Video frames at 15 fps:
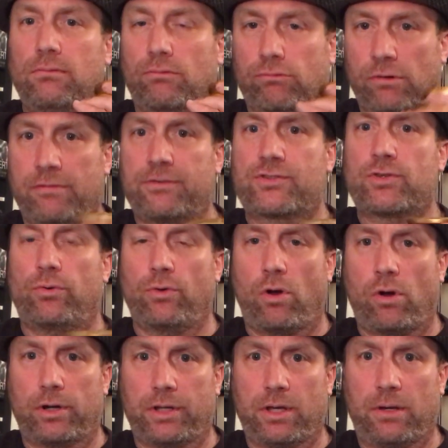Riverstone
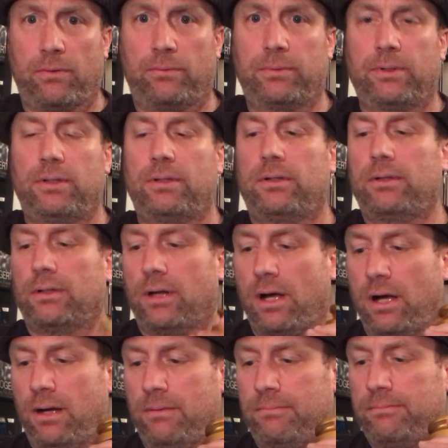Audio.
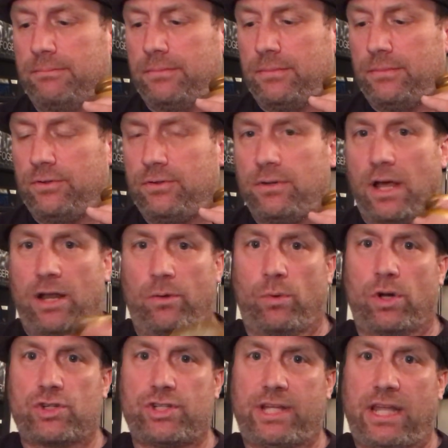I don't
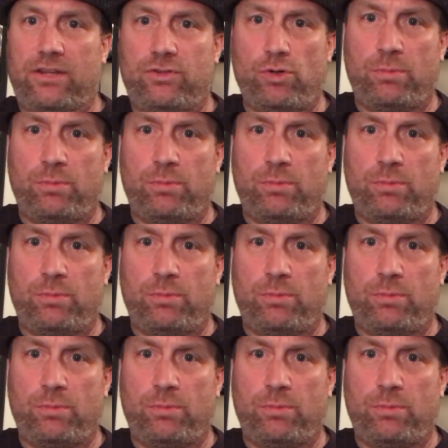want you to get